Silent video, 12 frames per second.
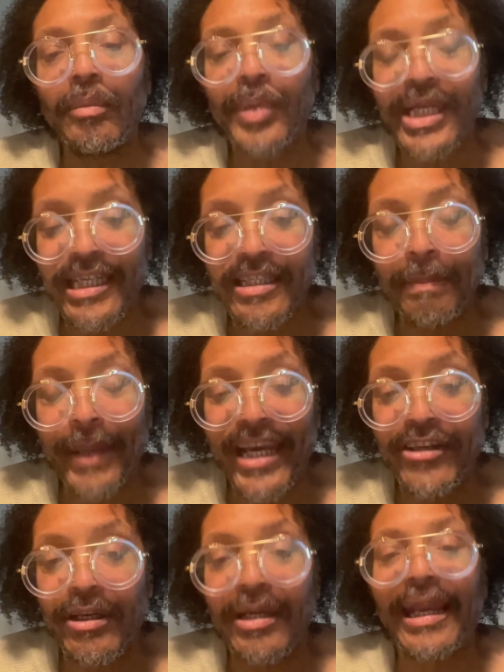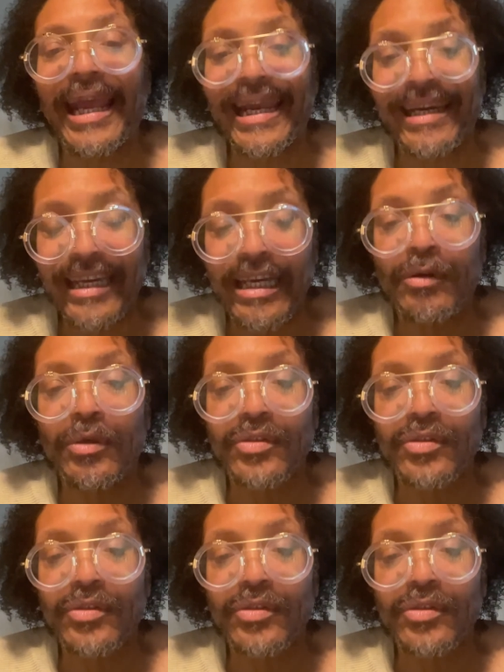participation and equal